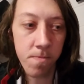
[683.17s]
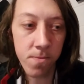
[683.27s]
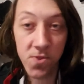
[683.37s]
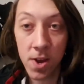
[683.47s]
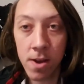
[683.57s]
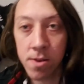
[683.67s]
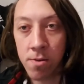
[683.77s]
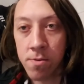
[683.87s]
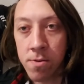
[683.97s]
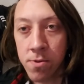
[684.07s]
Jacks
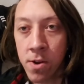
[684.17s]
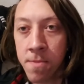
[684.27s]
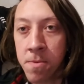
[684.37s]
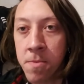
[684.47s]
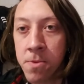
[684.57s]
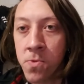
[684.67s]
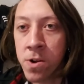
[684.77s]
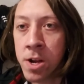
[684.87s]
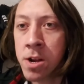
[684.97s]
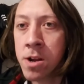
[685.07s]
also traps a bit more.
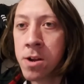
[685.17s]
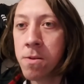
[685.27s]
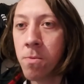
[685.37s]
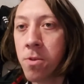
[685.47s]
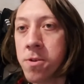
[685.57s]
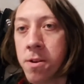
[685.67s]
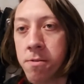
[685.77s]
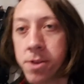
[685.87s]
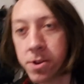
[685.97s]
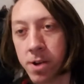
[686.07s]
Well, they're not
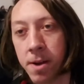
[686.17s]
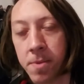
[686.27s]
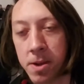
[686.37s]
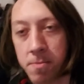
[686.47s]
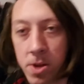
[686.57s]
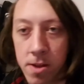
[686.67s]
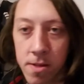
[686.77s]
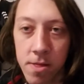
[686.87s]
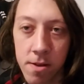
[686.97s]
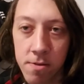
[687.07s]
really trapping, but
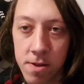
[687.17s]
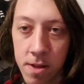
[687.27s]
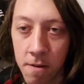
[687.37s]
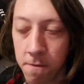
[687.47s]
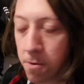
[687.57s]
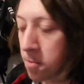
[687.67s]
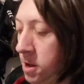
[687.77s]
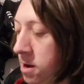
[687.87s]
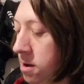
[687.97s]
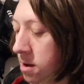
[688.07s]
they're just not four
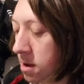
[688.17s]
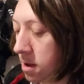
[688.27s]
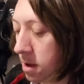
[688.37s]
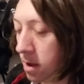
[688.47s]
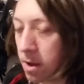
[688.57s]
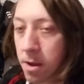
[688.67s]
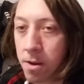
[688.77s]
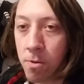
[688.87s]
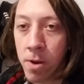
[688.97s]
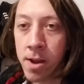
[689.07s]
betting
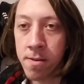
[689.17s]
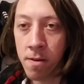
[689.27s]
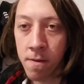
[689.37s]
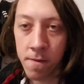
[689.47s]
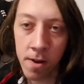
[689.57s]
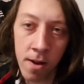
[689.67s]
quite as often.